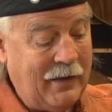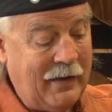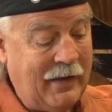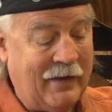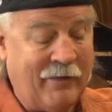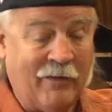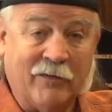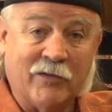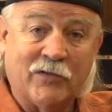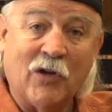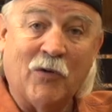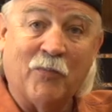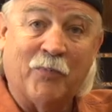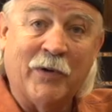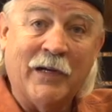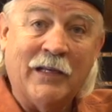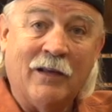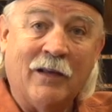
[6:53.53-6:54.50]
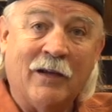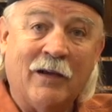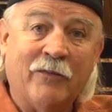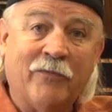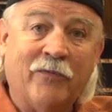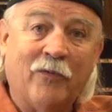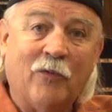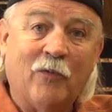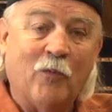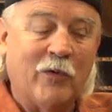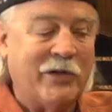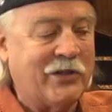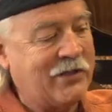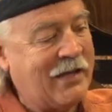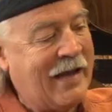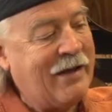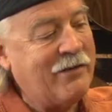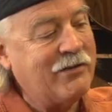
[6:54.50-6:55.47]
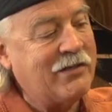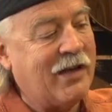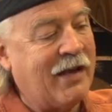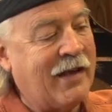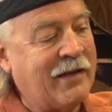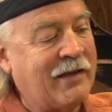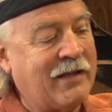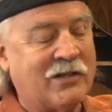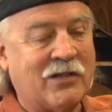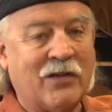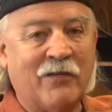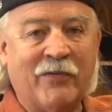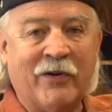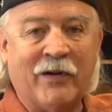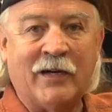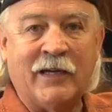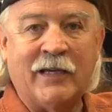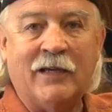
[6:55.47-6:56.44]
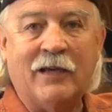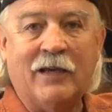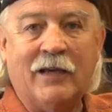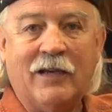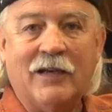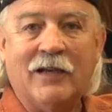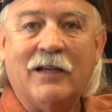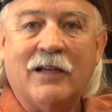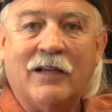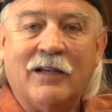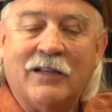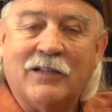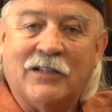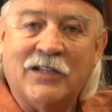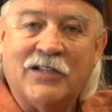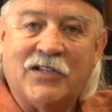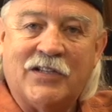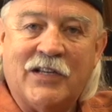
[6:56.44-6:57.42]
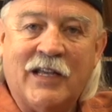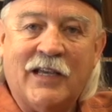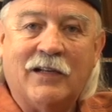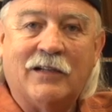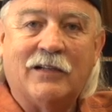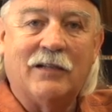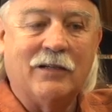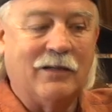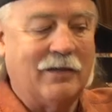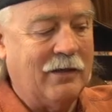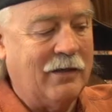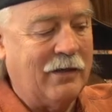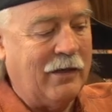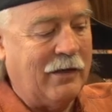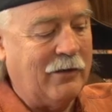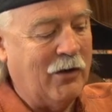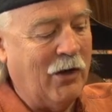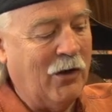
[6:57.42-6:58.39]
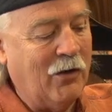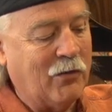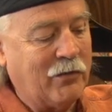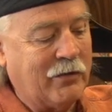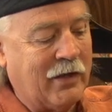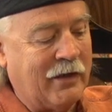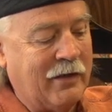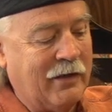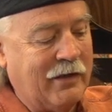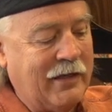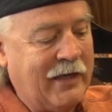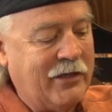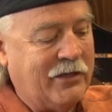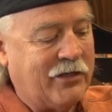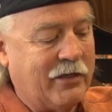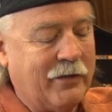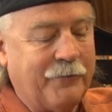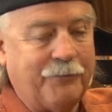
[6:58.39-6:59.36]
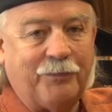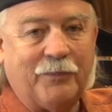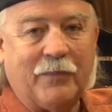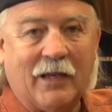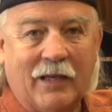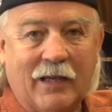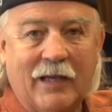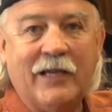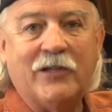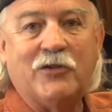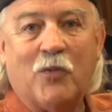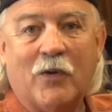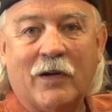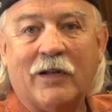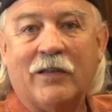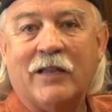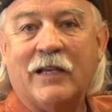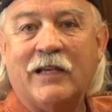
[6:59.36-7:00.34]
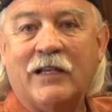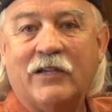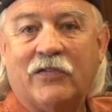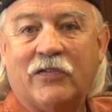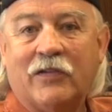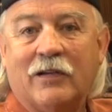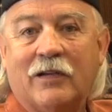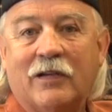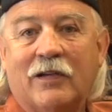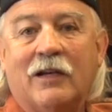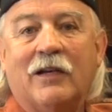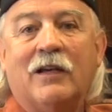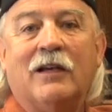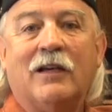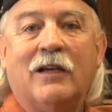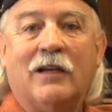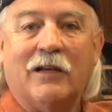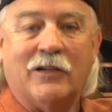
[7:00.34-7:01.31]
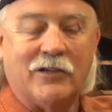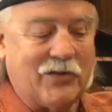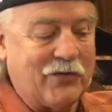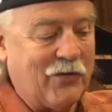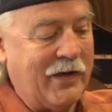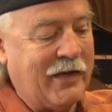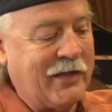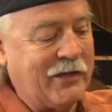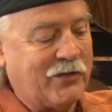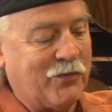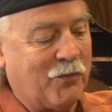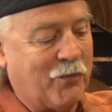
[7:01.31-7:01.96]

And so Breedlove, which sounds like it's a very distinct note that each one of these strings